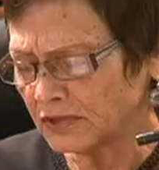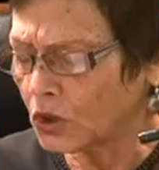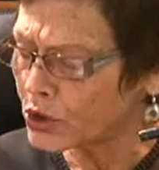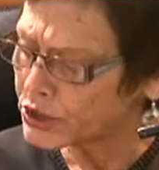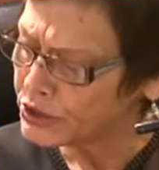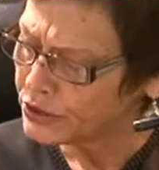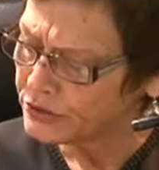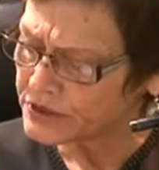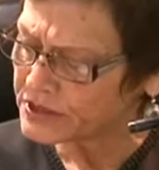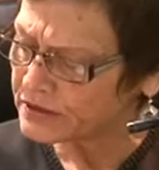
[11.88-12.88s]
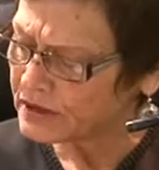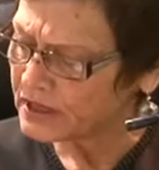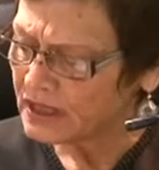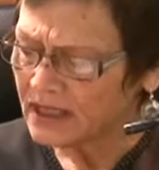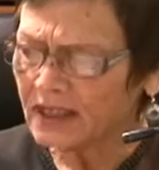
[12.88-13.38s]
This was the first
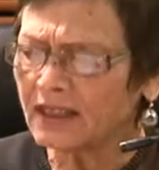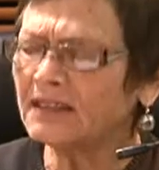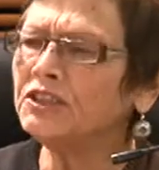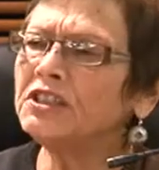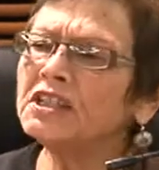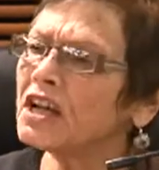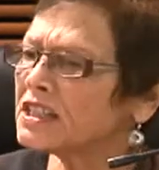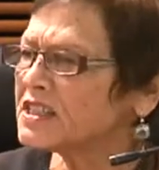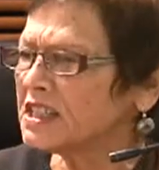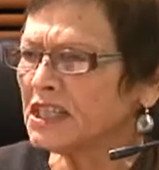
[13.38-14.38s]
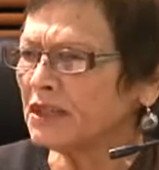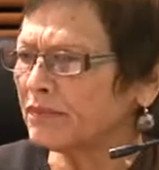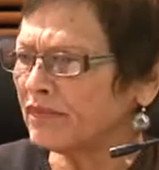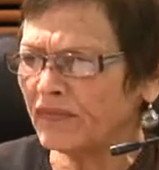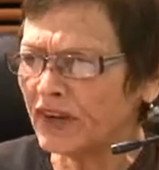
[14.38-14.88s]
time Judge Anita Sukola had
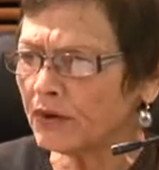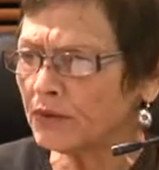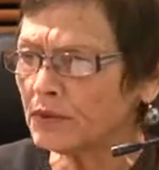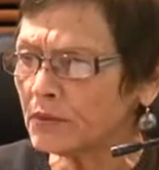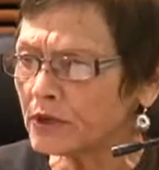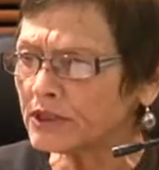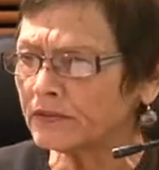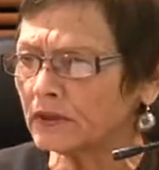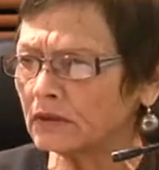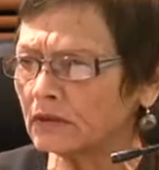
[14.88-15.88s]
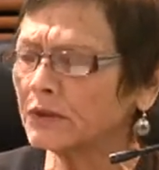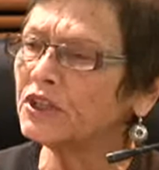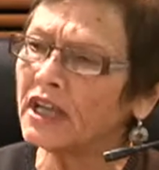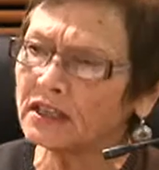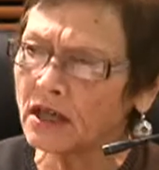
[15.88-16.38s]
heard of the appeal.
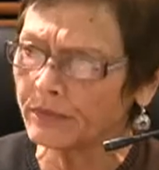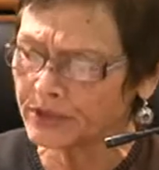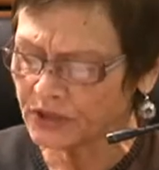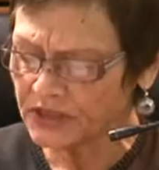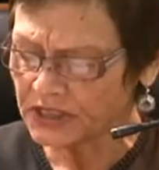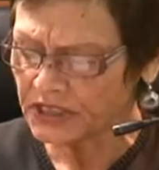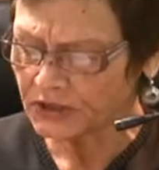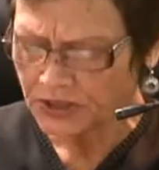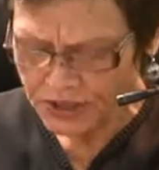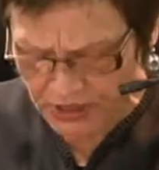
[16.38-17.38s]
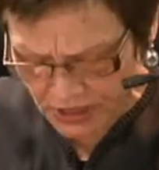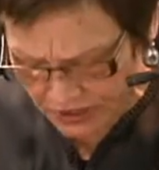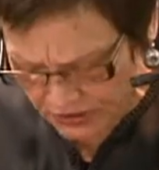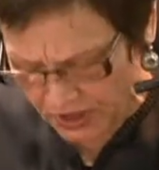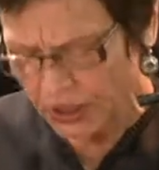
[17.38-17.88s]
Had she known prior, she
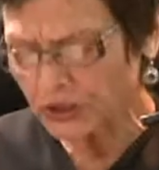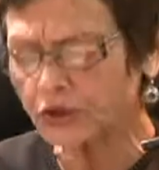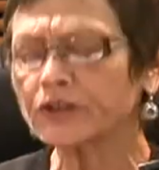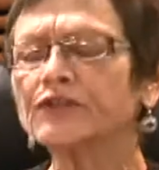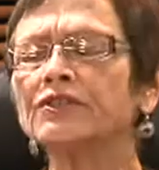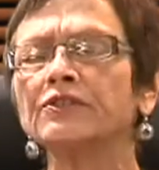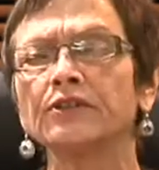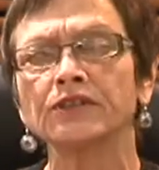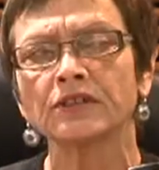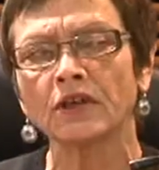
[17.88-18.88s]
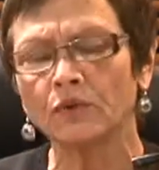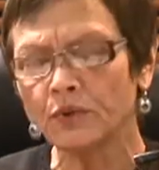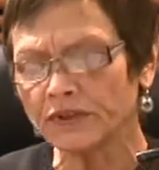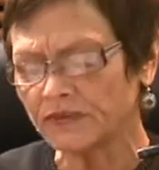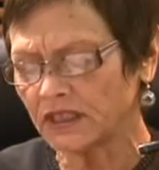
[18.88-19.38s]
wouldn't have scheduled a
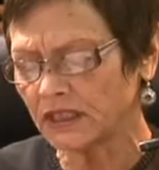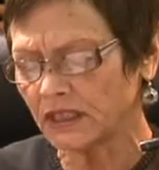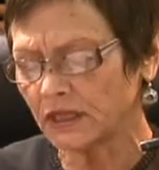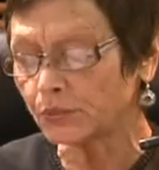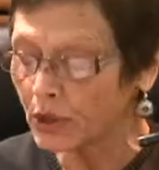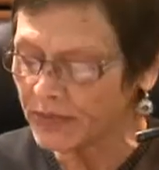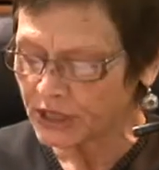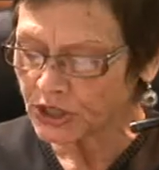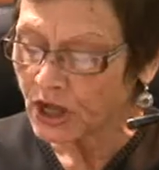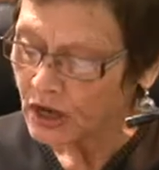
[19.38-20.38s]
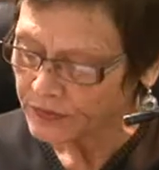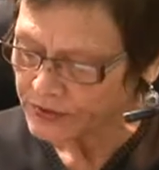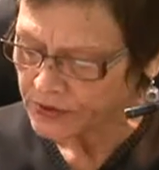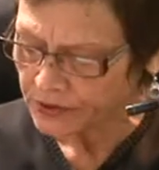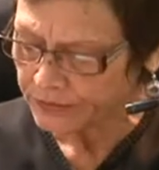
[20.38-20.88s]
restitution hearing on the matter
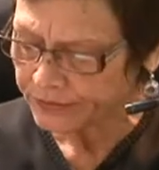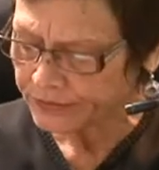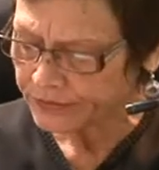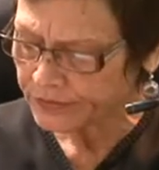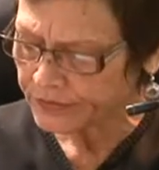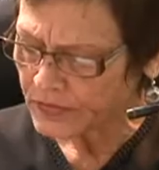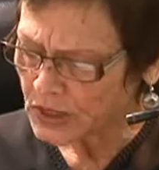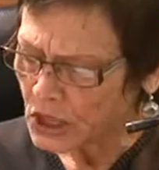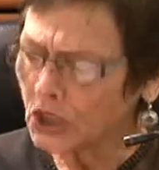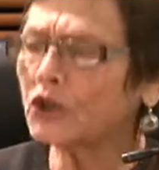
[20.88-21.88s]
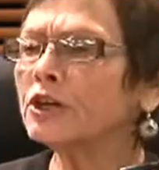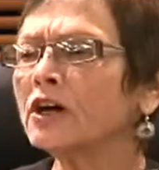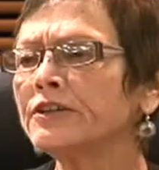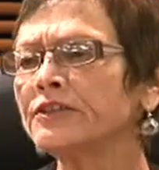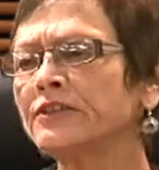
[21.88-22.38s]
today. Public Defender
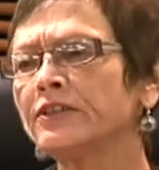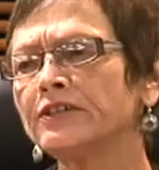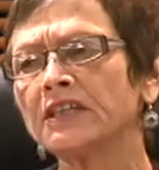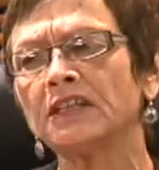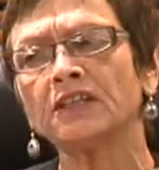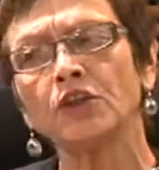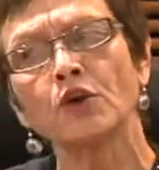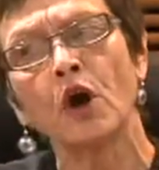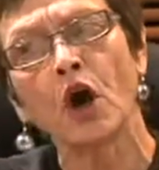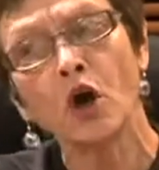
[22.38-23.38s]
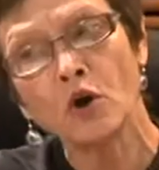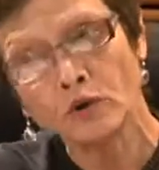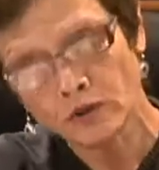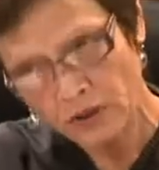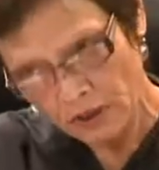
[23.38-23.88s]
Jocelyn Roden represents
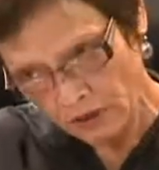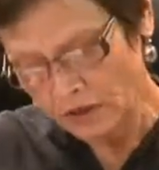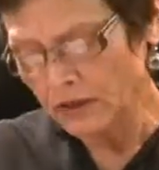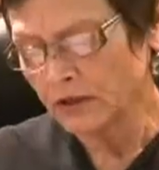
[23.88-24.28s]
DeSoto.